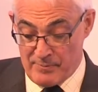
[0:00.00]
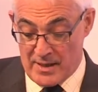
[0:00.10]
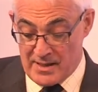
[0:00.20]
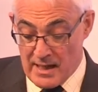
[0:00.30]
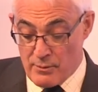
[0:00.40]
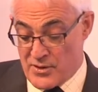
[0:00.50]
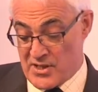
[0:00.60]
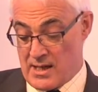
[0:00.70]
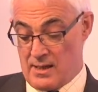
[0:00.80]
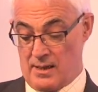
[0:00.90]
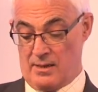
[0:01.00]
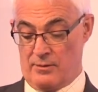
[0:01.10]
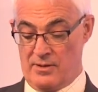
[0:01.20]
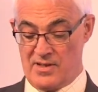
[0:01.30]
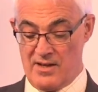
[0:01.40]
Indeed, I would say
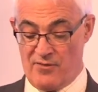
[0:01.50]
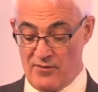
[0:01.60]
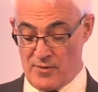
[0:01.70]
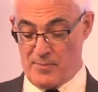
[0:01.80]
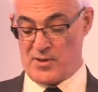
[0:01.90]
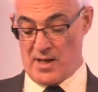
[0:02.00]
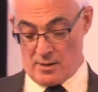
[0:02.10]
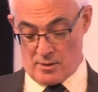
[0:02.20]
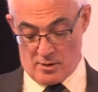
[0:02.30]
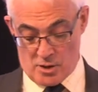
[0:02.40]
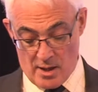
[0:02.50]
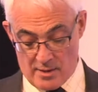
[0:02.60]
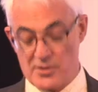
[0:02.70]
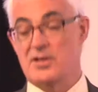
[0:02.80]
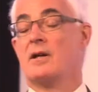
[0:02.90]
there is a 50%
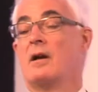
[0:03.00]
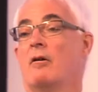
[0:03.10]
chance